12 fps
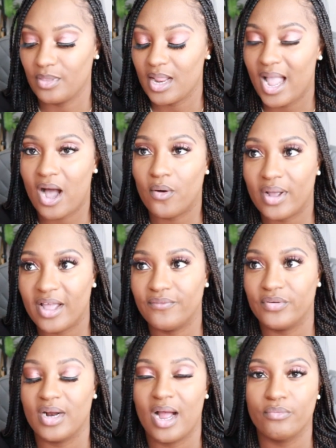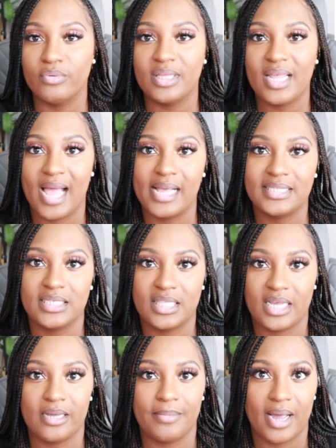However, I really had to
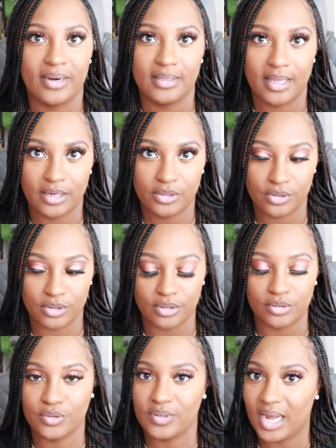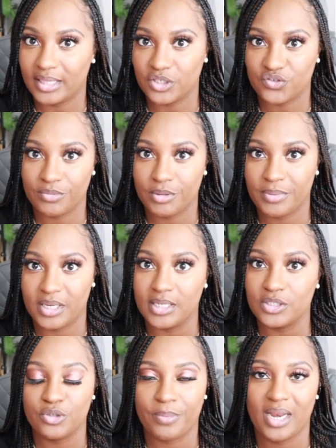think about it like, girl, you got this from the
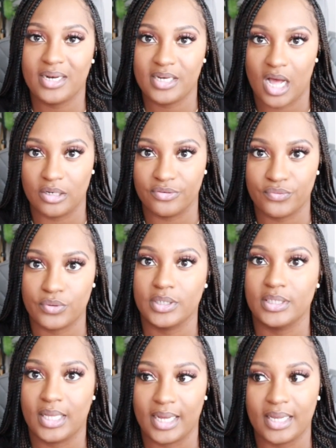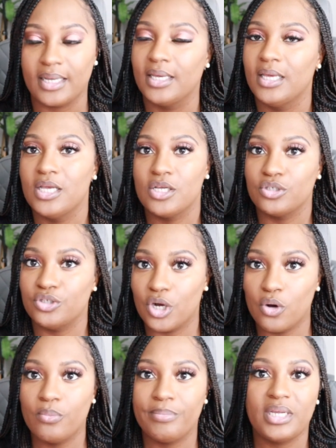bins, you paid $1 for it. Like,
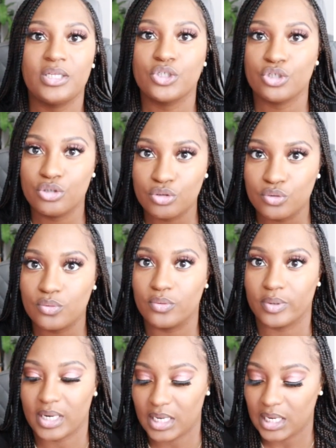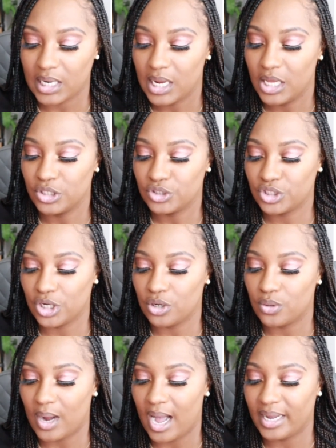don't be too greedy.
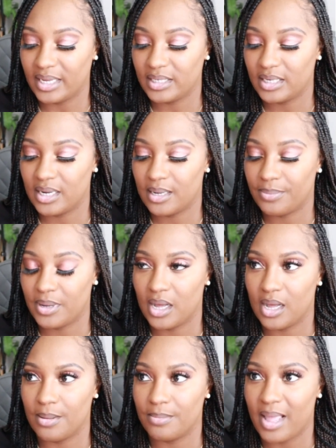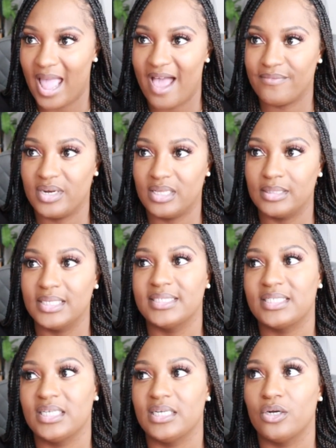So I ended up having it
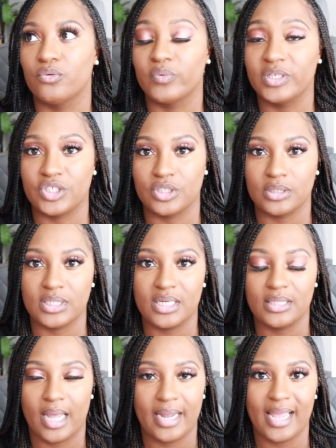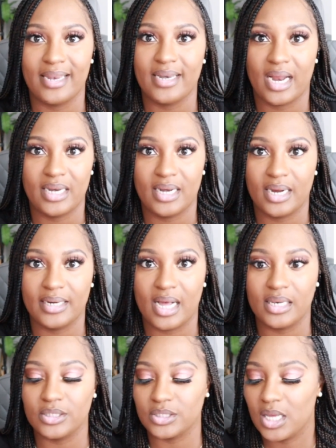listed originally like at
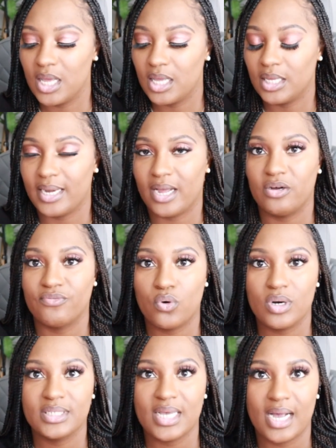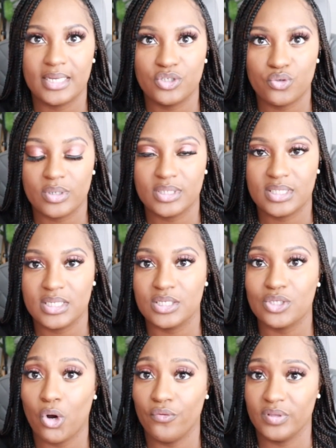$99. Now, of course, I sourced
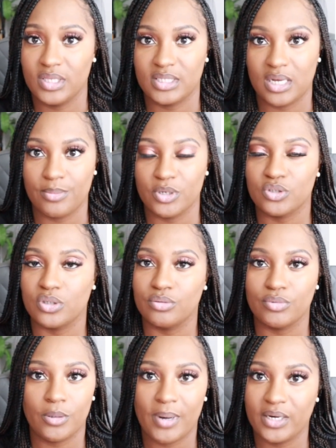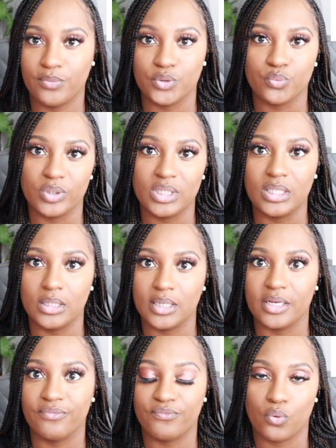this over the summer, so nobody was really
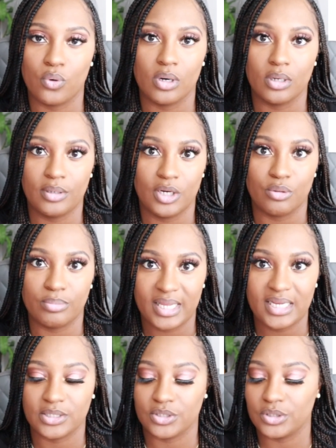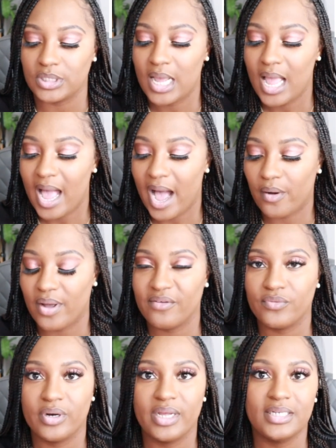looking for, you know, blazers.
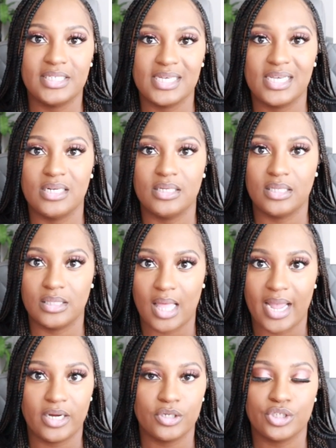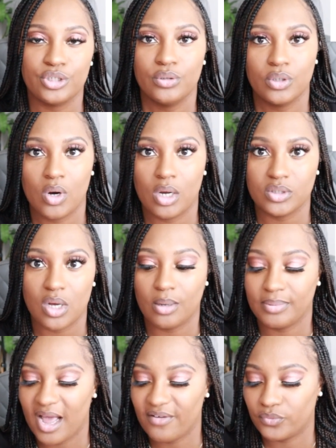However, it did get a like or two across all
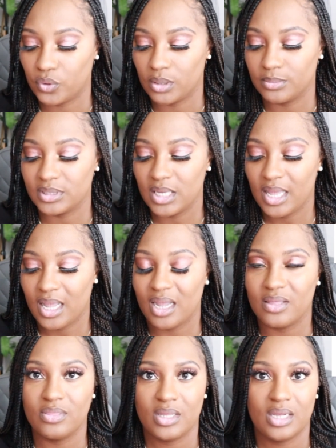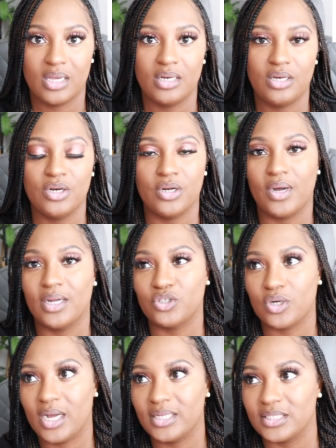platforms. And then, you know, I
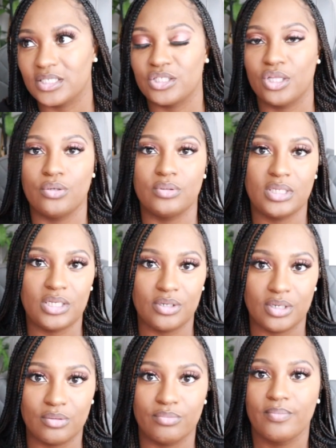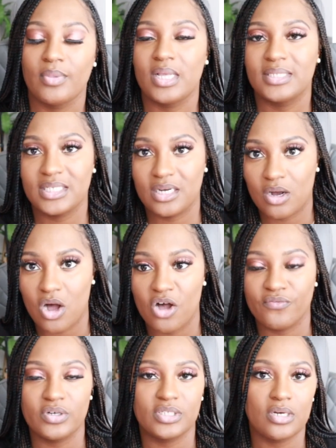tried to slowly, you know, send out
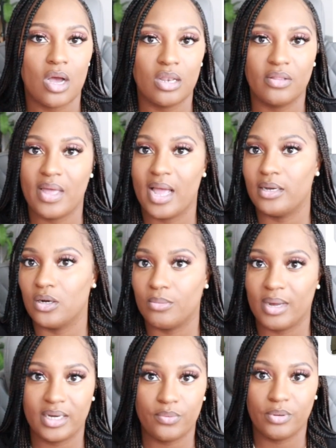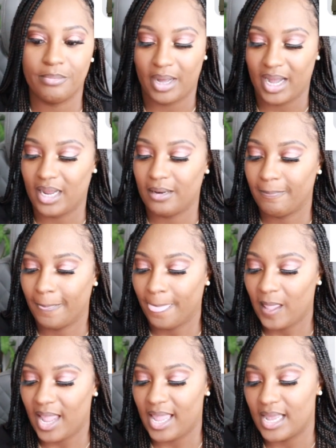offers and all of that. Nobody would bite.
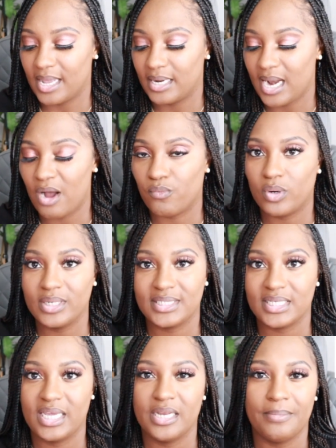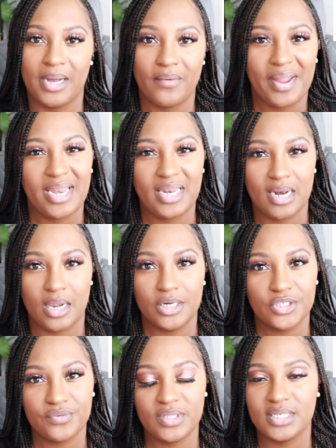And I wanted to get about
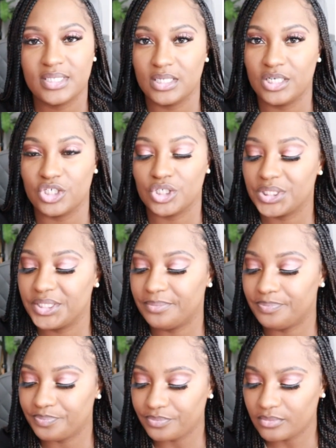$80 for this initially.